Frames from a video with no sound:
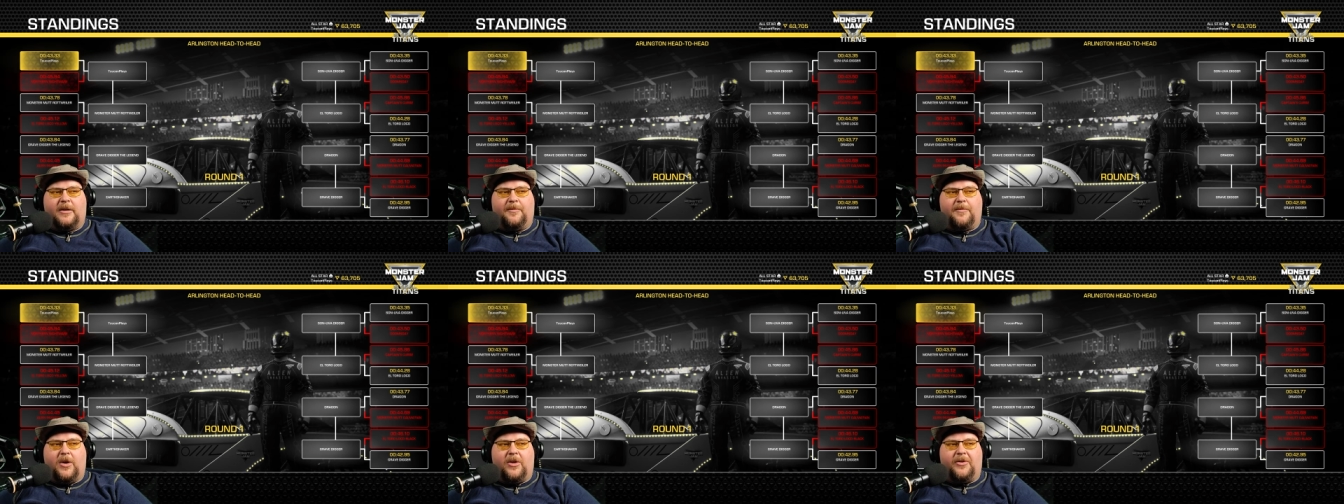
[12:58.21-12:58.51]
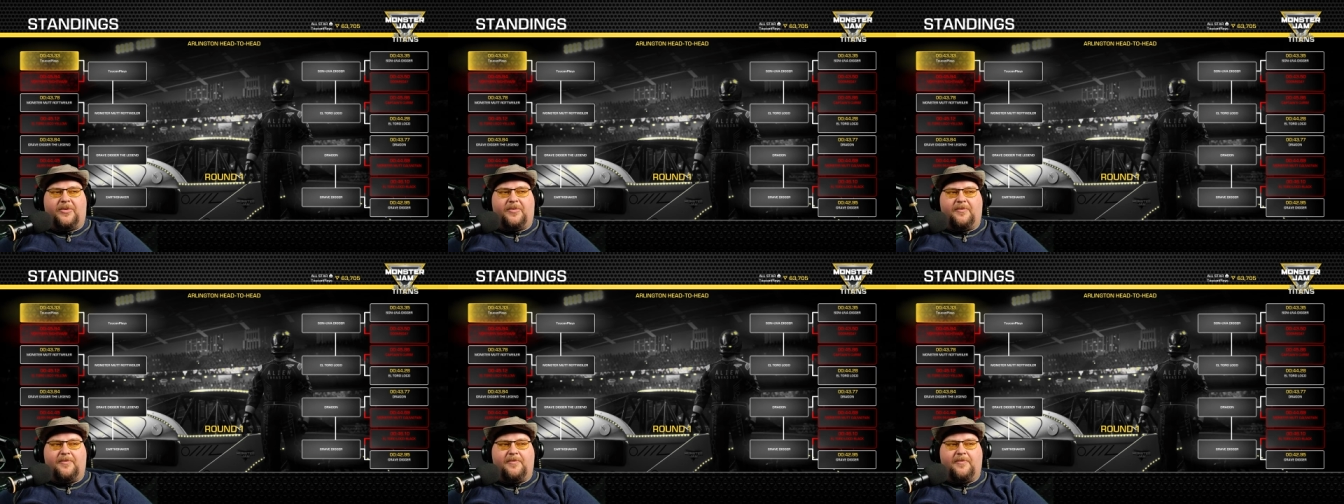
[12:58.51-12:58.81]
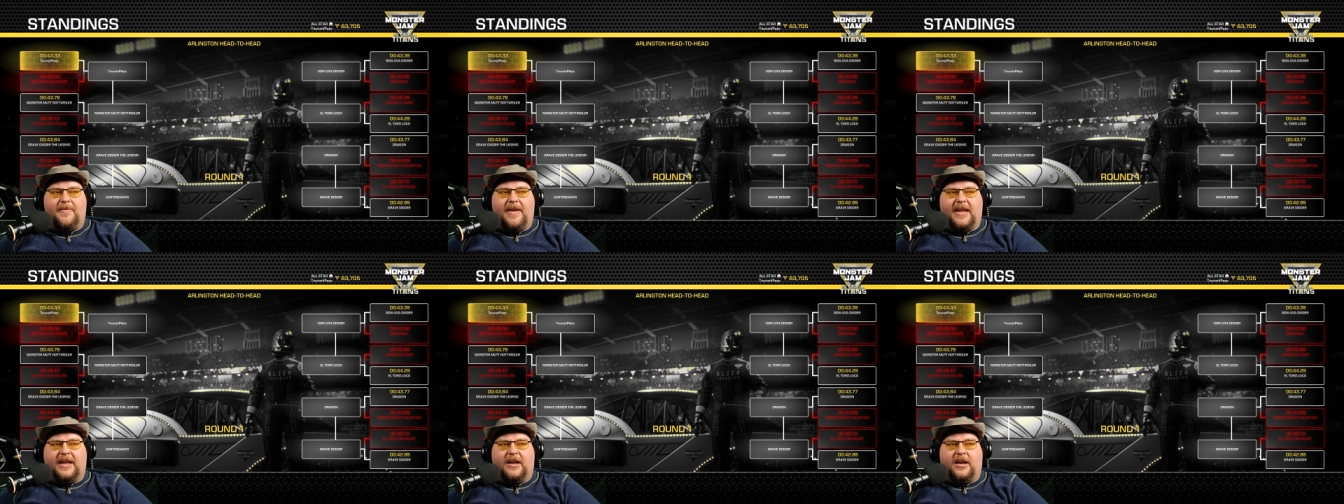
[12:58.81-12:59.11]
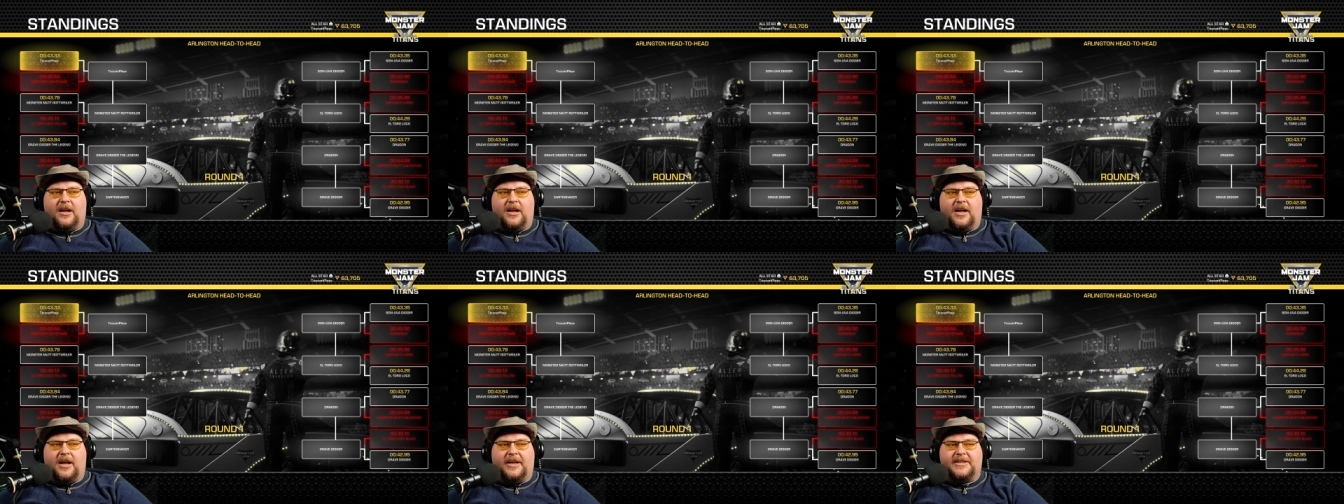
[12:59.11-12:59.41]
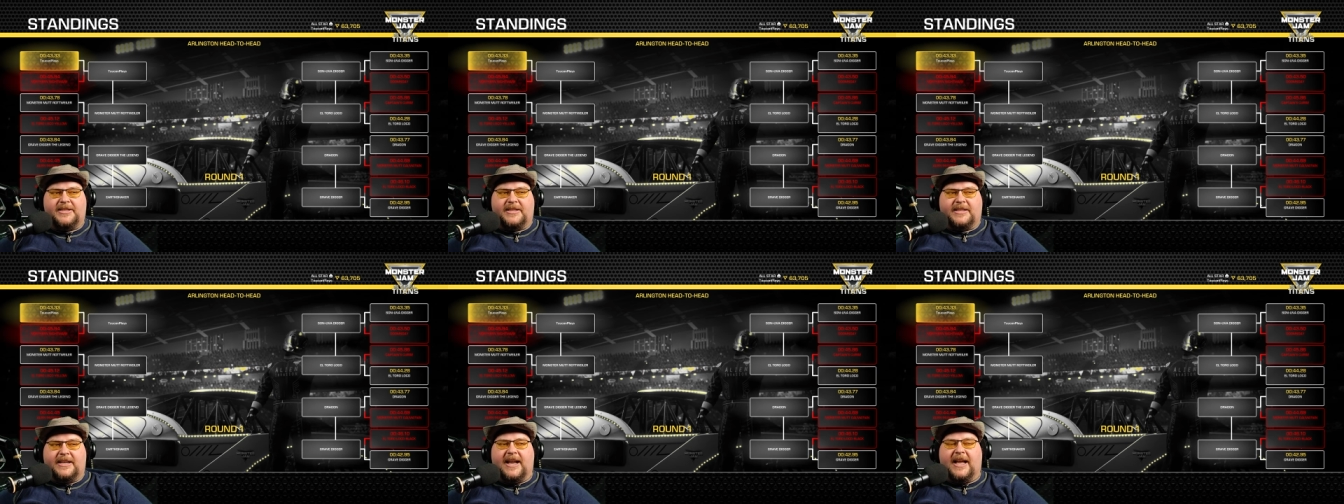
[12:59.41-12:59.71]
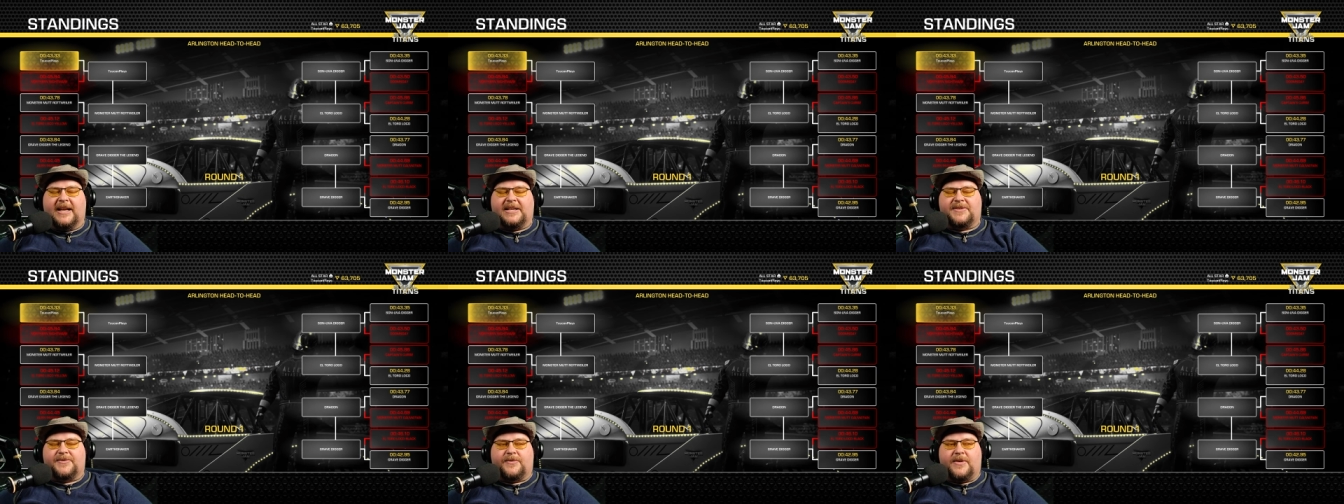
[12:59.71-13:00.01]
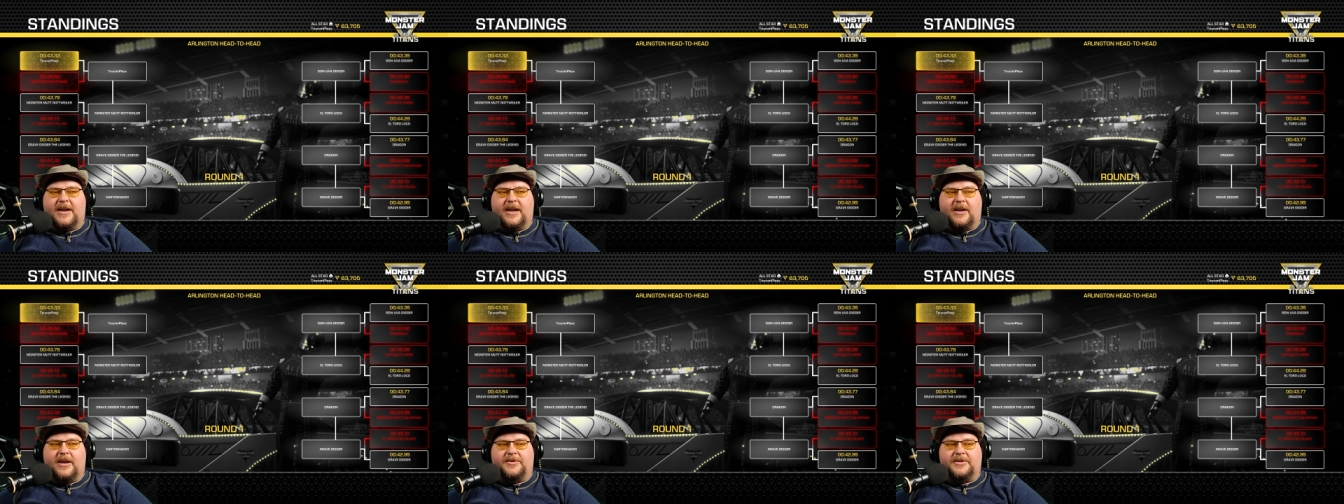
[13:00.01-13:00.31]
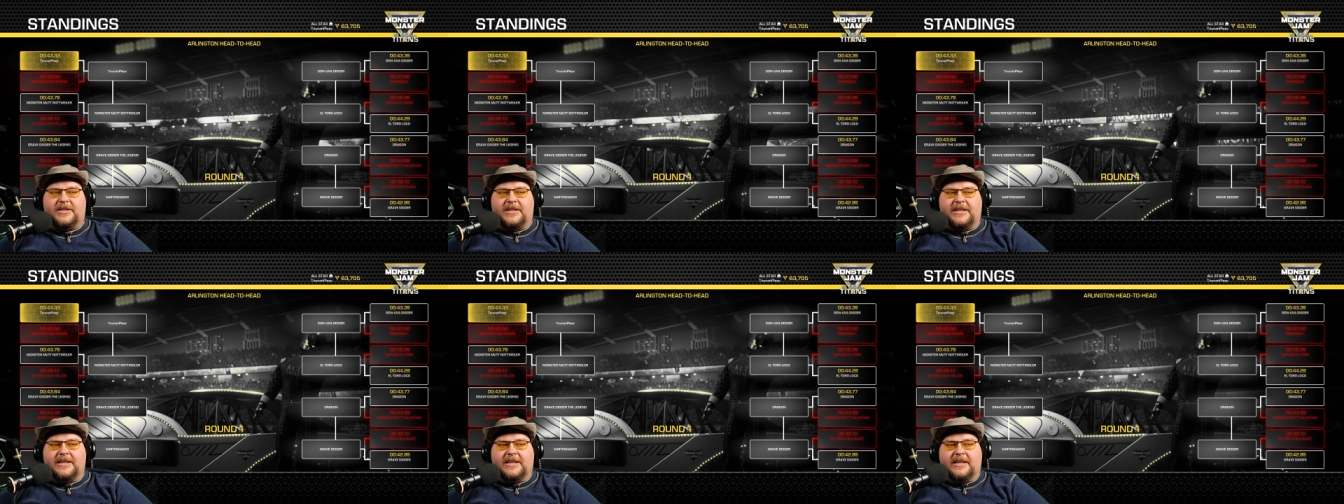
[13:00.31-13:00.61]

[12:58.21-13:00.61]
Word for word: both make it on to the next round.